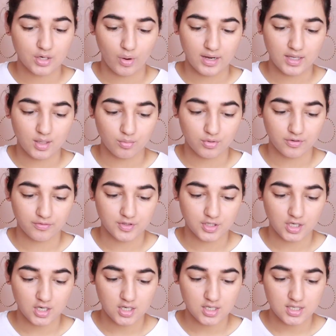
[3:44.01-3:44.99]
By number of
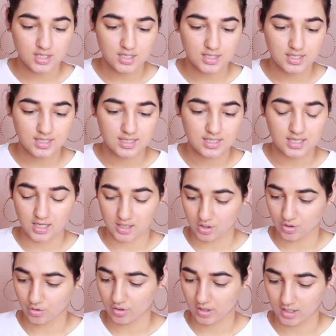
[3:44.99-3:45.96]
turns.
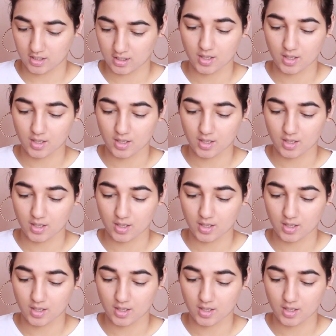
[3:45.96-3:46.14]
Okay,